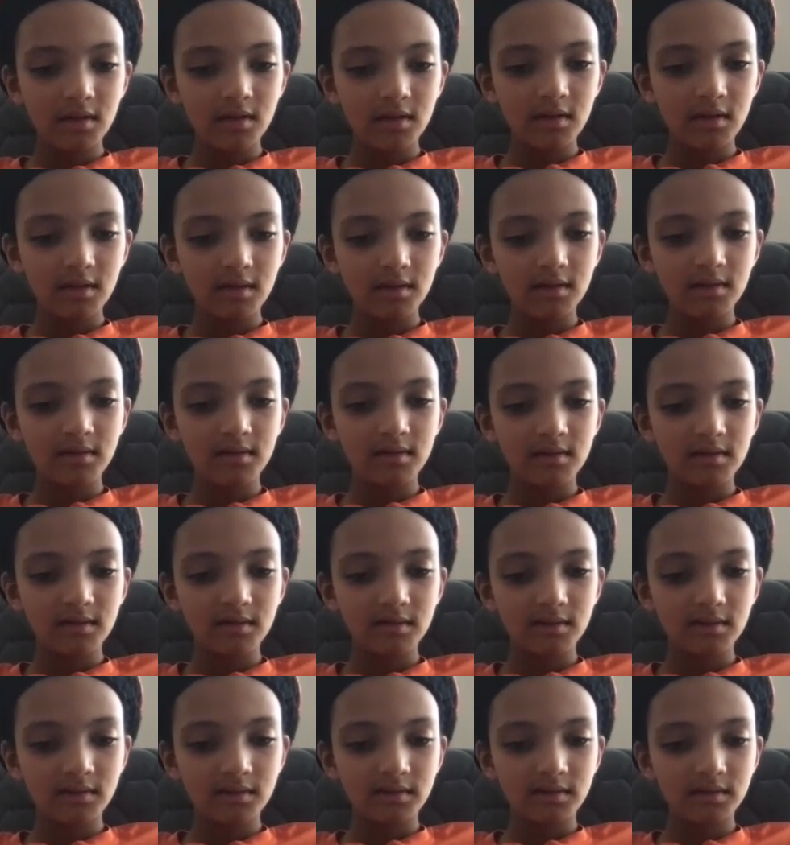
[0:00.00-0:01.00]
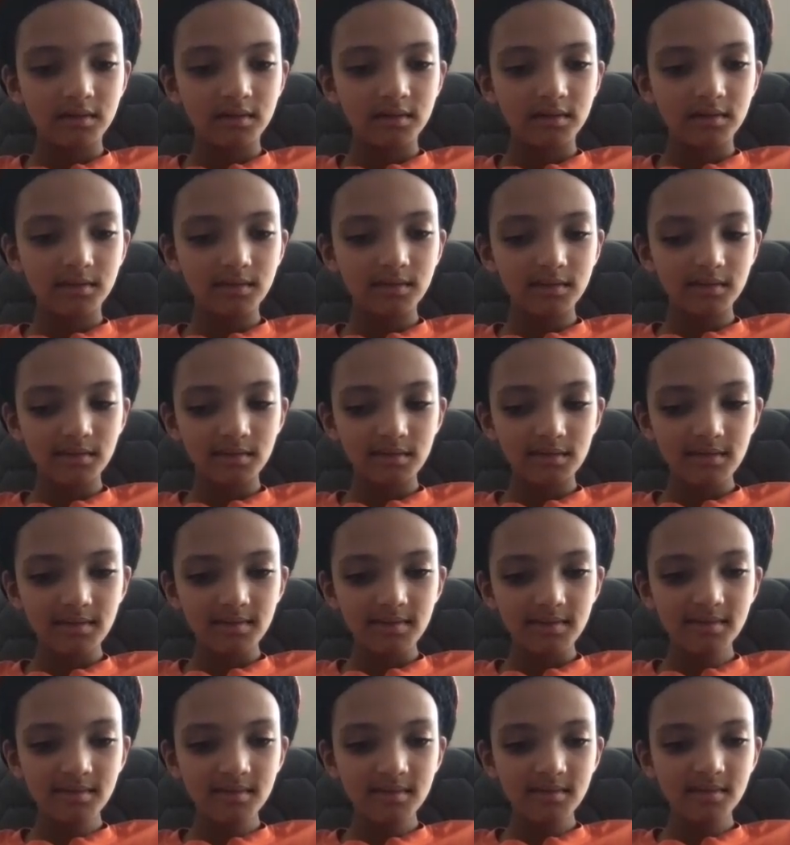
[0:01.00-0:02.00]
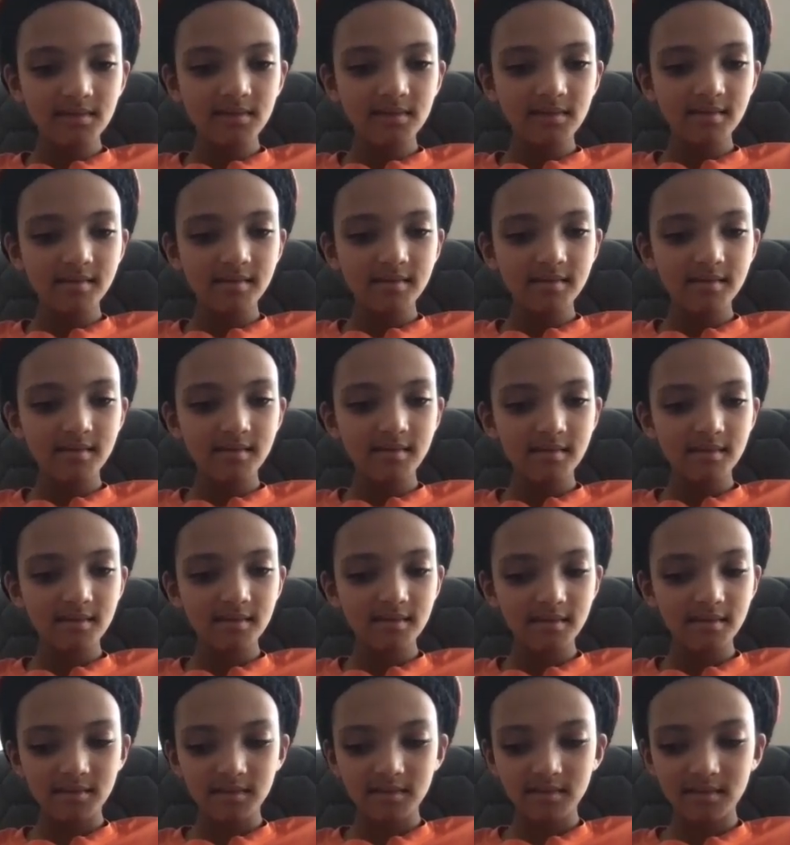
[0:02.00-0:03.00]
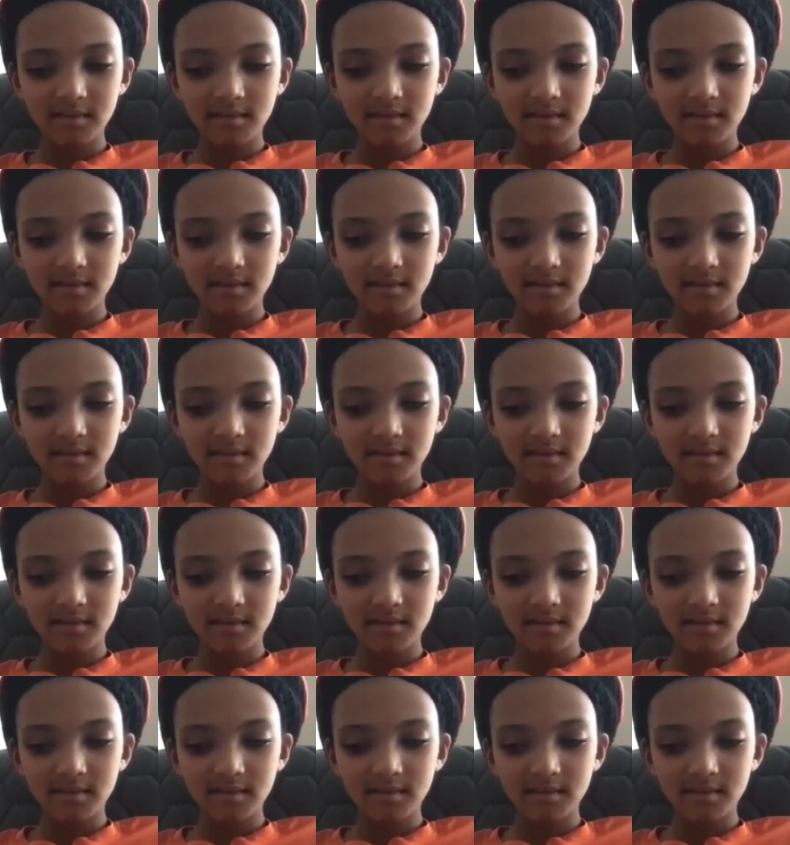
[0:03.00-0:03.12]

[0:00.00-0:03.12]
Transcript: This person isn't speaking.